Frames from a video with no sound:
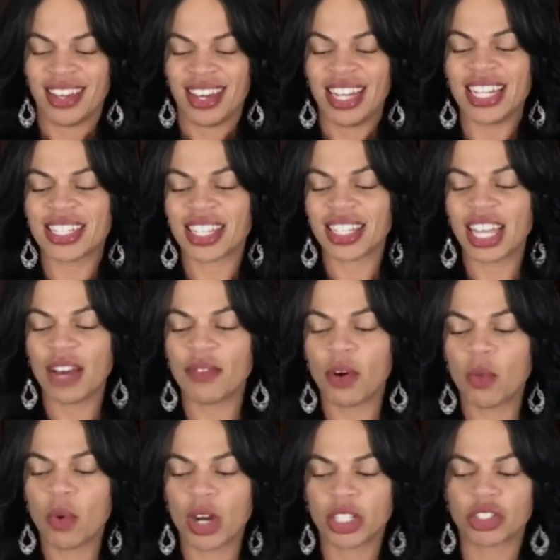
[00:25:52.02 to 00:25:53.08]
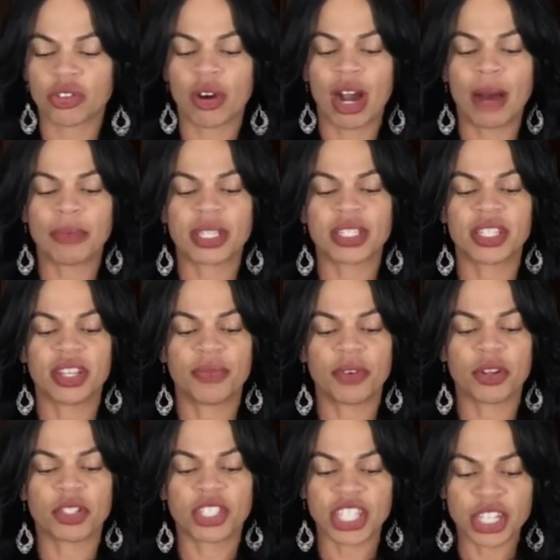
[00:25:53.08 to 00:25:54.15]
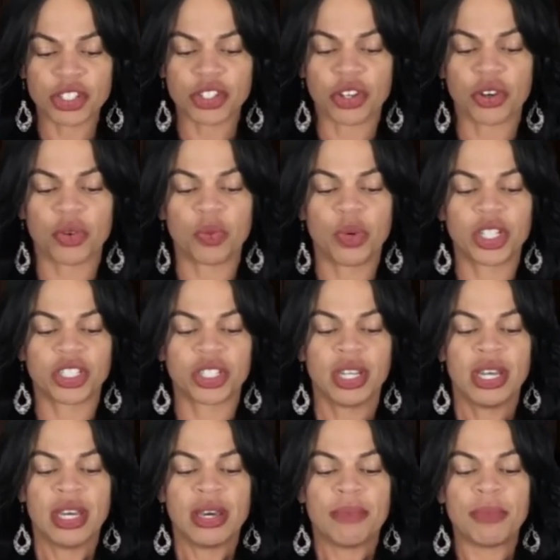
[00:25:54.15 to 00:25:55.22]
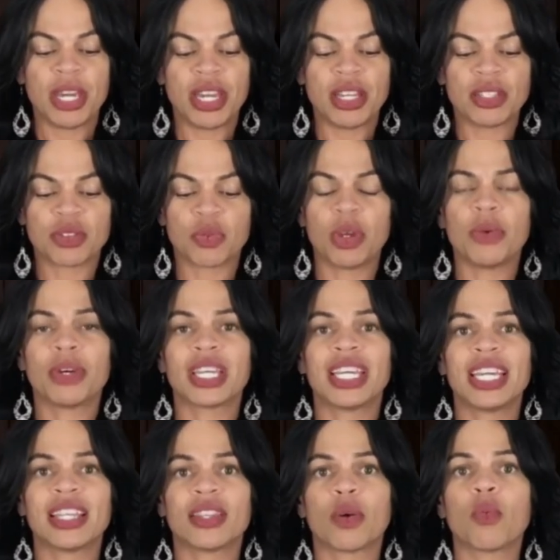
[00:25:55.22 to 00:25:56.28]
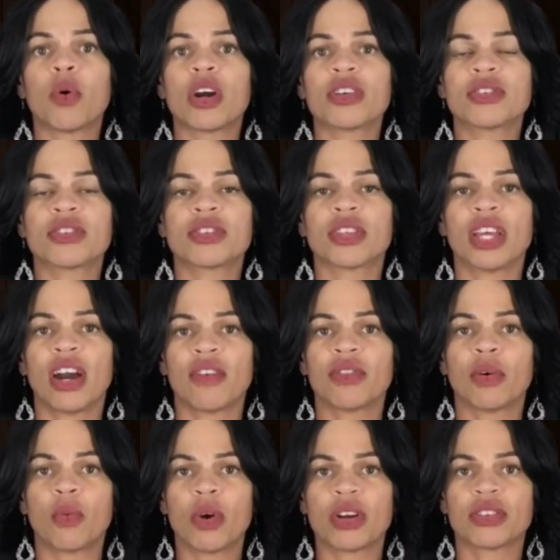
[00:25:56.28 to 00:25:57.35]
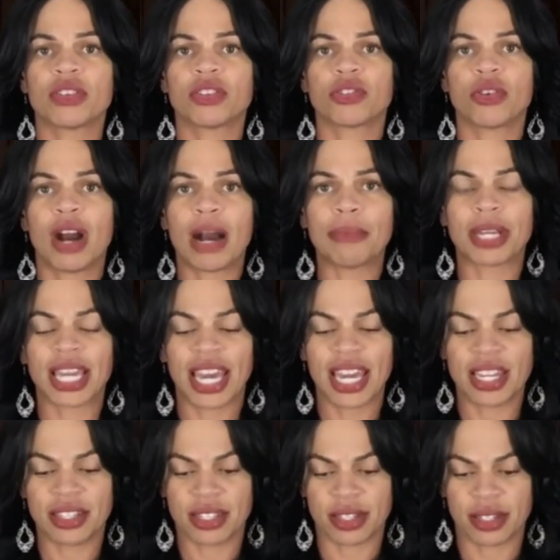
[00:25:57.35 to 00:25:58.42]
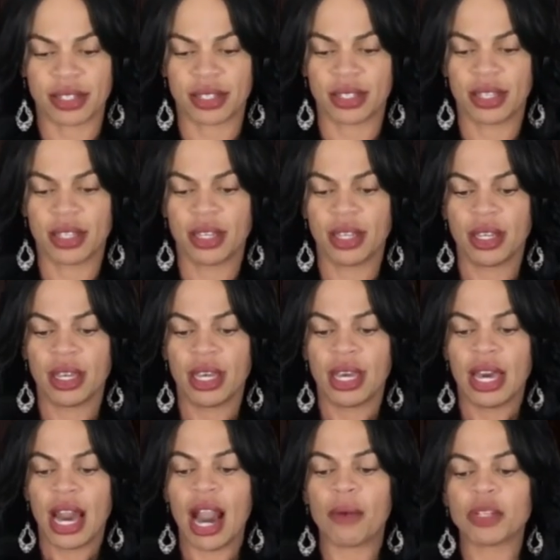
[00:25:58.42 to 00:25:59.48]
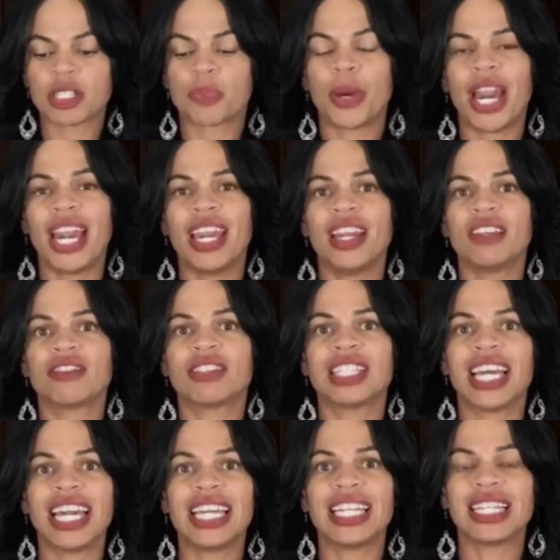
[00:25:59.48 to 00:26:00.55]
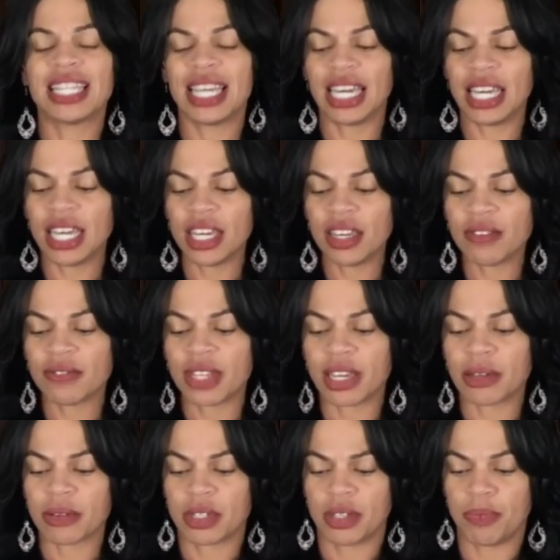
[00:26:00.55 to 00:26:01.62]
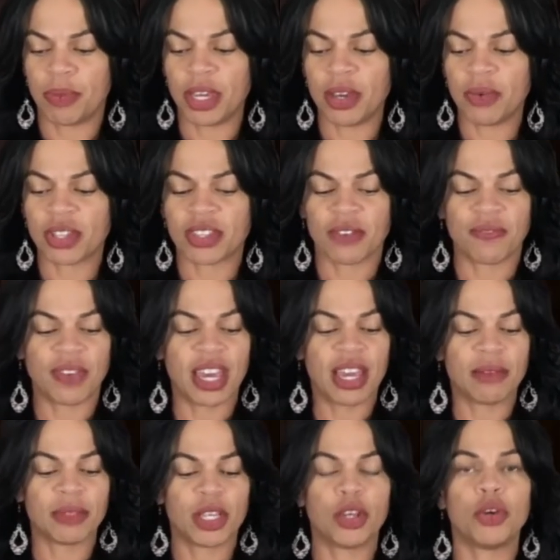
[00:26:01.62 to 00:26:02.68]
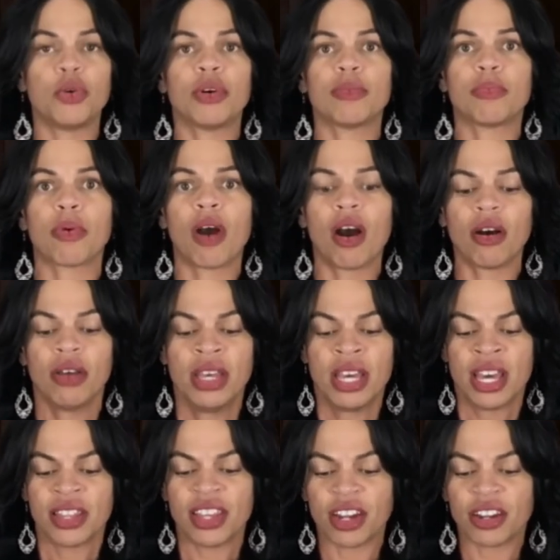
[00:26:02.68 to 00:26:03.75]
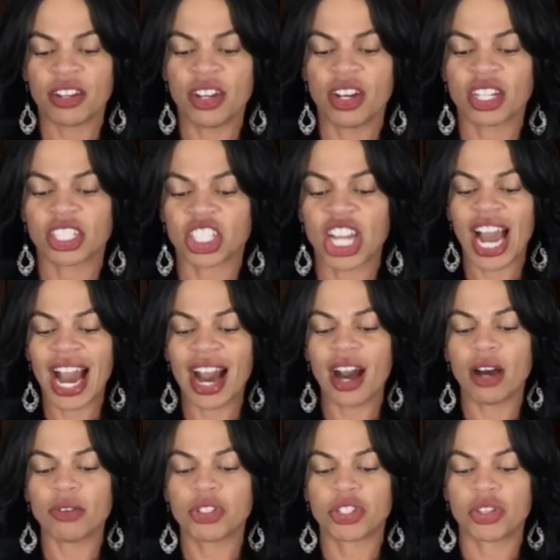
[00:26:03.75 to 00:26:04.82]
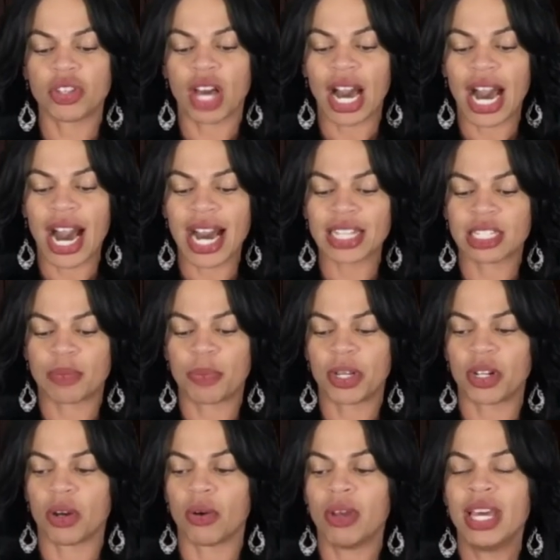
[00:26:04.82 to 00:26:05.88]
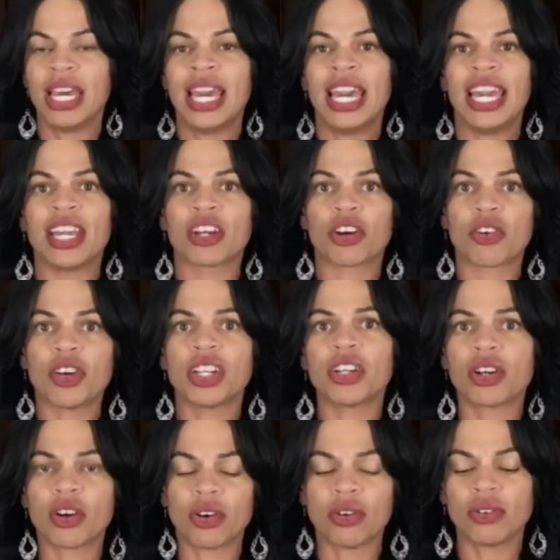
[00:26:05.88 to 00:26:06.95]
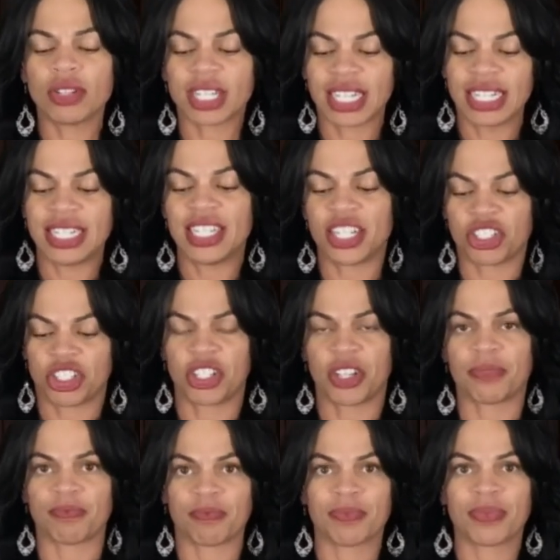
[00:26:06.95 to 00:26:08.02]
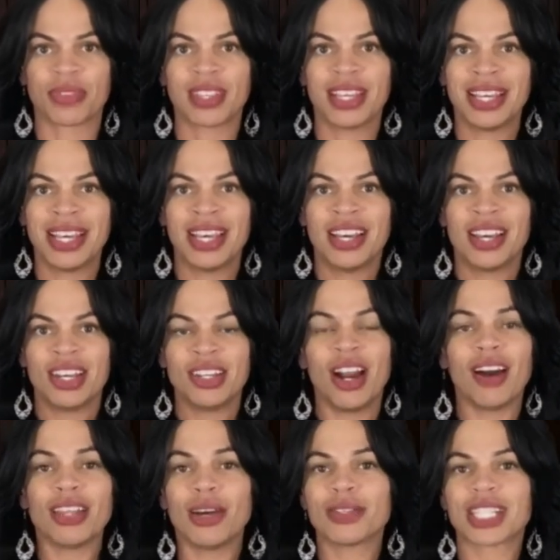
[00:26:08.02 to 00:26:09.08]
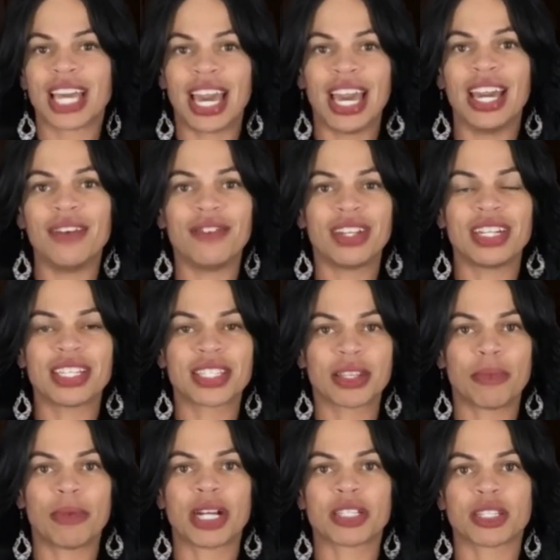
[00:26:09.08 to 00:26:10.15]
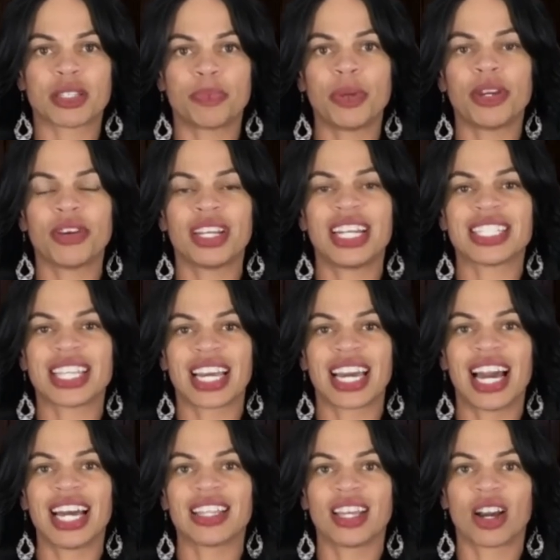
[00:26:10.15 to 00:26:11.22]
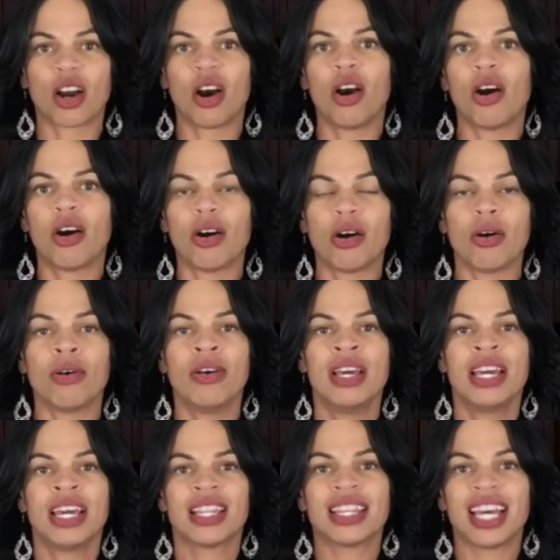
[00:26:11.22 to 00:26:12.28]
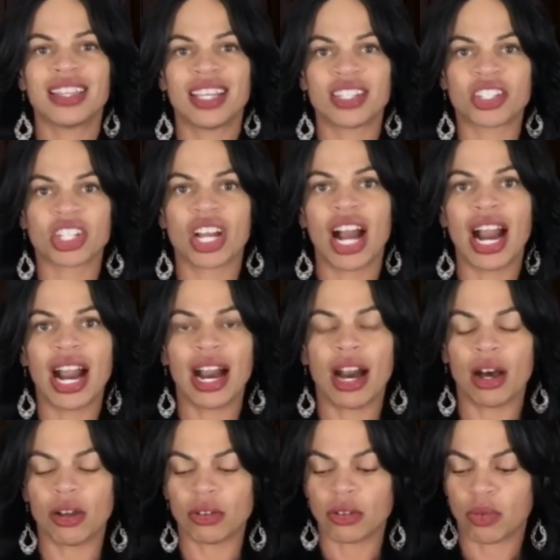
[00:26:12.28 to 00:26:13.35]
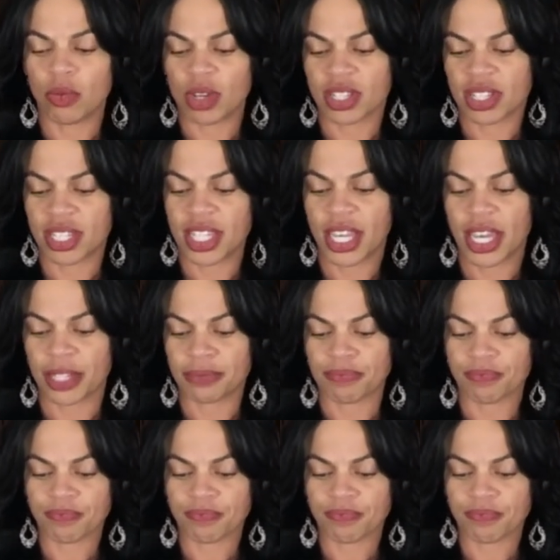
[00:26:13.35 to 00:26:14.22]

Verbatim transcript: It is a level one trauma center, which means we would get the worst of the worst trauma cases. I was paged late in the evening to be with a family who had brought their young child to the hospital in critical condition. Y'all, there was a heaviness on my spirit as I got the call that the child was sick.